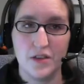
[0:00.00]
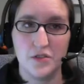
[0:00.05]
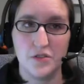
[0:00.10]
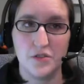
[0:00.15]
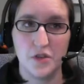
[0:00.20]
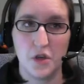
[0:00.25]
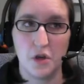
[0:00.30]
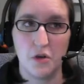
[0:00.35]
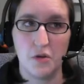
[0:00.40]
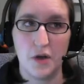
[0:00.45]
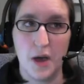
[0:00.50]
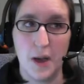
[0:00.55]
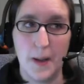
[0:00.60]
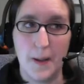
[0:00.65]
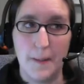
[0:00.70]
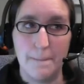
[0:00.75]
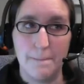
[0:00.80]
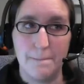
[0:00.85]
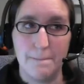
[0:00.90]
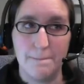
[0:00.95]
So
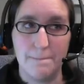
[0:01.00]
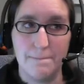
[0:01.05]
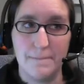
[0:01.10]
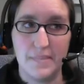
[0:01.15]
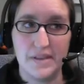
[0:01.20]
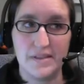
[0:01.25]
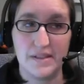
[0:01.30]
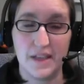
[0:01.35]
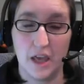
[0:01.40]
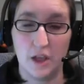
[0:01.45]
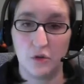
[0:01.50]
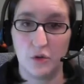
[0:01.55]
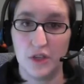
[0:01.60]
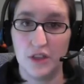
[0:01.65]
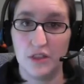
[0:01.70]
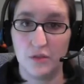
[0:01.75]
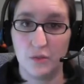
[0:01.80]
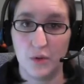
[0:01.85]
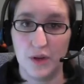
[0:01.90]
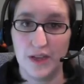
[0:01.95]
scale degree
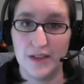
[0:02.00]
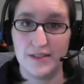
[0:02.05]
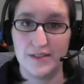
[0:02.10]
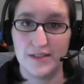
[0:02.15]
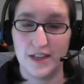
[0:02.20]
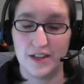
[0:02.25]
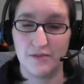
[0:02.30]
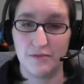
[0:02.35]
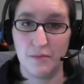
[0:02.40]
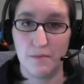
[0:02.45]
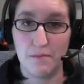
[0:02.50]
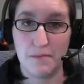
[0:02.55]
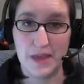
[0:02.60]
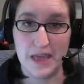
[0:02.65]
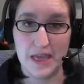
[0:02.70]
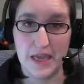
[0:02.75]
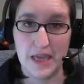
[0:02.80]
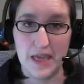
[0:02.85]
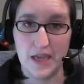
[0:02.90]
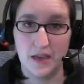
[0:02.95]
3, instead of
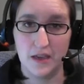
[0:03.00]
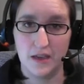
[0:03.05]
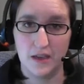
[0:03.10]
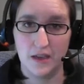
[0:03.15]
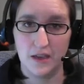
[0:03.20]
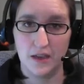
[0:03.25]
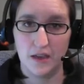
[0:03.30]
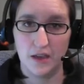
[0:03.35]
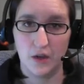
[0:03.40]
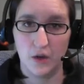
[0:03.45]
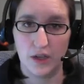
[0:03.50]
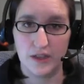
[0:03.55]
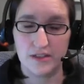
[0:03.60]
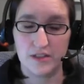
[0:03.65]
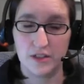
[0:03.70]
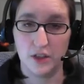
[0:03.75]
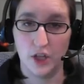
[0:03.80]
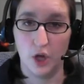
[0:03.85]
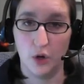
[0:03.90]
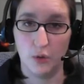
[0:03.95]
mi,
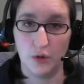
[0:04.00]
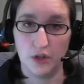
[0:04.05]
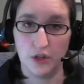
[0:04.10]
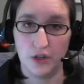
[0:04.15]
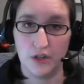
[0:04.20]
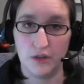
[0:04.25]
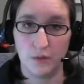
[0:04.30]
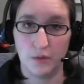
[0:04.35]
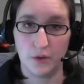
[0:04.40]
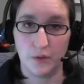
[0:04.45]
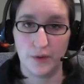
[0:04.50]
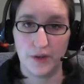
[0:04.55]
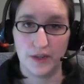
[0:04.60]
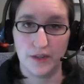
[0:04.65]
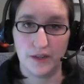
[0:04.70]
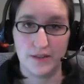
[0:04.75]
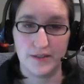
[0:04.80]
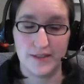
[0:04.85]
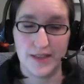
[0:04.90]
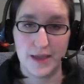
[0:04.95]
it's lowered. We're going
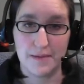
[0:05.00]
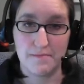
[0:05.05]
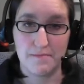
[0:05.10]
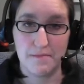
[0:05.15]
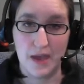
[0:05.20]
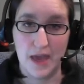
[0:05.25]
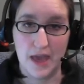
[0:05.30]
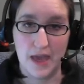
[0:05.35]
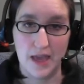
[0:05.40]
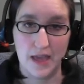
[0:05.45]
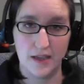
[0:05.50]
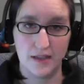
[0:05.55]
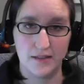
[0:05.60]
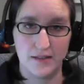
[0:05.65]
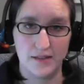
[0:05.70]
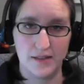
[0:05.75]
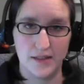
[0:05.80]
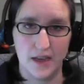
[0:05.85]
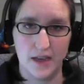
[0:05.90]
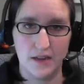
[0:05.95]
to say me
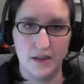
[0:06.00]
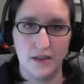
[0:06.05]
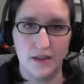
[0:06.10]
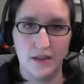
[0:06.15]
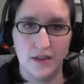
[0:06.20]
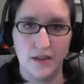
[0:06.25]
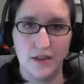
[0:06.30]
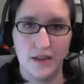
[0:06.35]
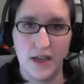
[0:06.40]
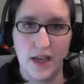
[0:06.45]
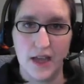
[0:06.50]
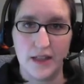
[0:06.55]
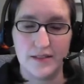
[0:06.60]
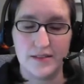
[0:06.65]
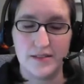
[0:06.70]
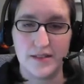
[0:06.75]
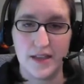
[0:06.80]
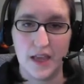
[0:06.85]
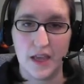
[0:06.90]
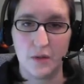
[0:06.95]
instead. And the
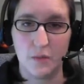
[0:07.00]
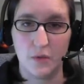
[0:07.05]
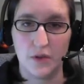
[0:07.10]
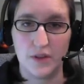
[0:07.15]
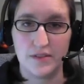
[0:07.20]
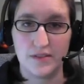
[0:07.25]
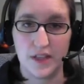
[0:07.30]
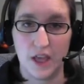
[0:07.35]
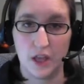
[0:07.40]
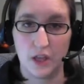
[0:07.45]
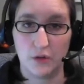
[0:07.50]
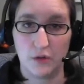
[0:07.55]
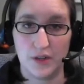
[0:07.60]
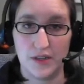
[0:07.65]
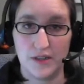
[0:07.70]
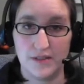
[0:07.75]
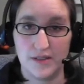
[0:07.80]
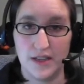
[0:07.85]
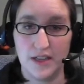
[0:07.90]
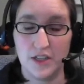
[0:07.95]
same with scale degree
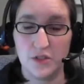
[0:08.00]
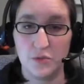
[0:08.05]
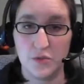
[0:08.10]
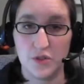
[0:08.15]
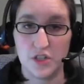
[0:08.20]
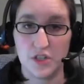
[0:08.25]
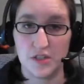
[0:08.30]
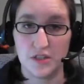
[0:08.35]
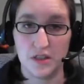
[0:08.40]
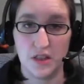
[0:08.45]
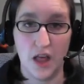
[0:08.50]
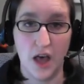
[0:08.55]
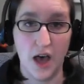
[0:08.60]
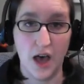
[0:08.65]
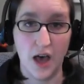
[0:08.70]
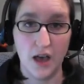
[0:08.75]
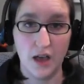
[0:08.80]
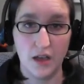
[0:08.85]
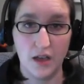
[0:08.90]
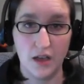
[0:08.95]
6, which is
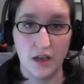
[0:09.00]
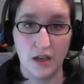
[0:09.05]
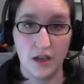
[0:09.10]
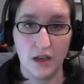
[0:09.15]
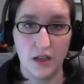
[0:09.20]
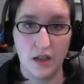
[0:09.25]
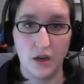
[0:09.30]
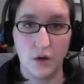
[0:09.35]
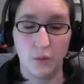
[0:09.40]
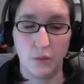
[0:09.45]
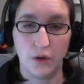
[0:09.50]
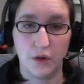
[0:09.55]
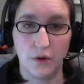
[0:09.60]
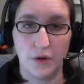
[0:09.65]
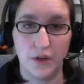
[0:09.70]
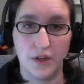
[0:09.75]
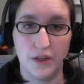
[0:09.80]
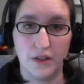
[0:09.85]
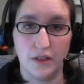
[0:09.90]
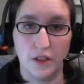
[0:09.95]
la. We're
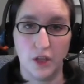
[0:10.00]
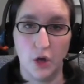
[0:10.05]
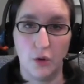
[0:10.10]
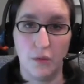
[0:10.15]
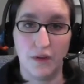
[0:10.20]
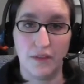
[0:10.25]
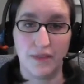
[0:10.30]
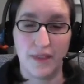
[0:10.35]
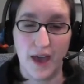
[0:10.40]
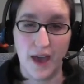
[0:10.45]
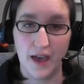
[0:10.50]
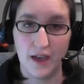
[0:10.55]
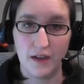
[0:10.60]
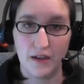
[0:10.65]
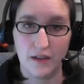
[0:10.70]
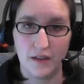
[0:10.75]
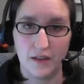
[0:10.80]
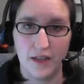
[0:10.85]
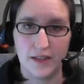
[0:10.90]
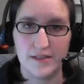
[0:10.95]
going to lower that
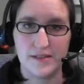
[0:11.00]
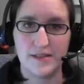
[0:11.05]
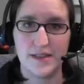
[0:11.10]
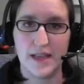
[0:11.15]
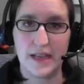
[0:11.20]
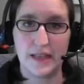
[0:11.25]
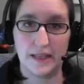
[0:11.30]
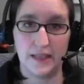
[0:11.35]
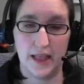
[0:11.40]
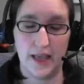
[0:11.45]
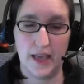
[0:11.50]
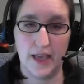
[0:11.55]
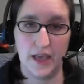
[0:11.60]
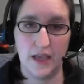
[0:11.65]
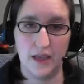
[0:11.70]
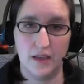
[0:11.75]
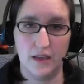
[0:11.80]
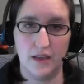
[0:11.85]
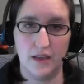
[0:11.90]
and sing lay.